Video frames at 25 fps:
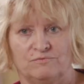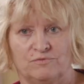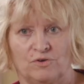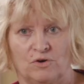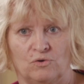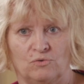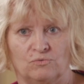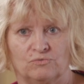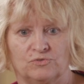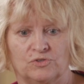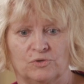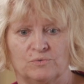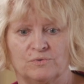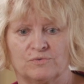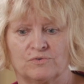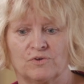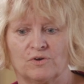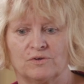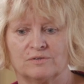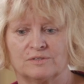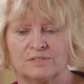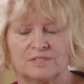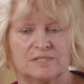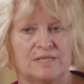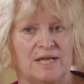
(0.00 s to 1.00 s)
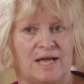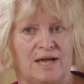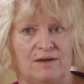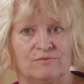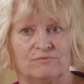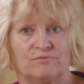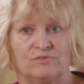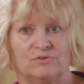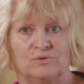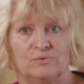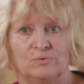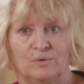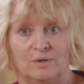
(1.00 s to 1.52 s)
involved, so we've got
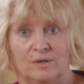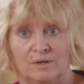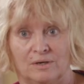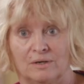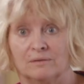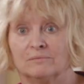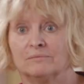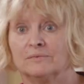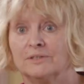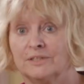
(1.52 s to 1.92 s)
staff who are,